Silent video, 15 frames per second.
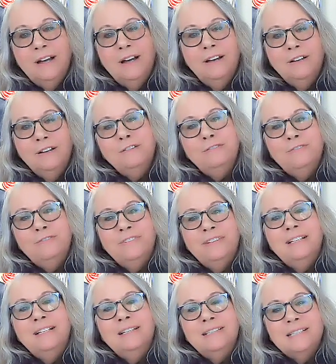of
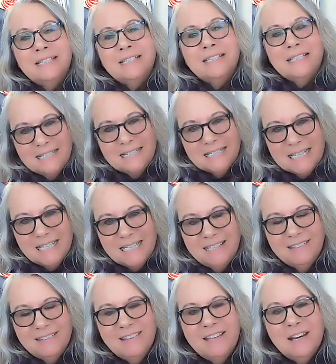skin to
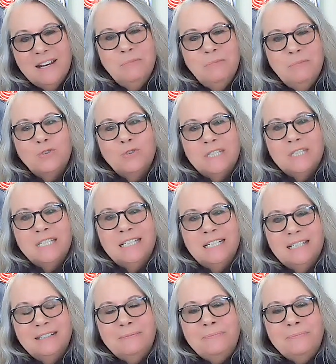skin that I'm interested
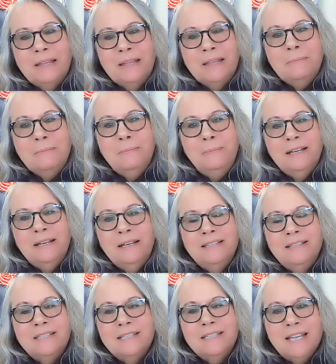in.
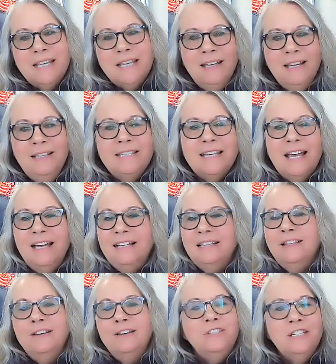Because the science, I
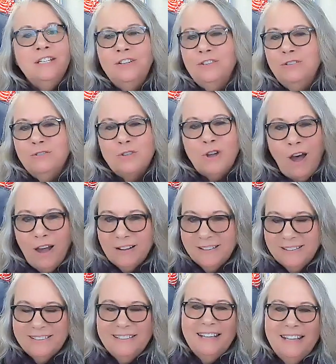love to hear you talk
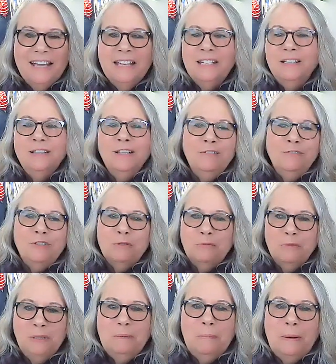and I love to
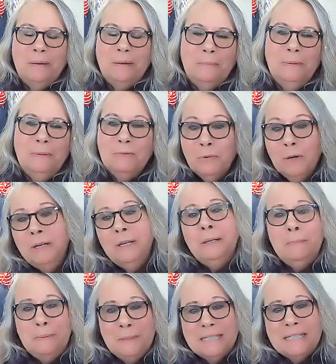read about it. But running a
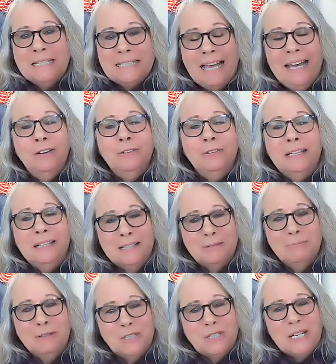business, I don't get as much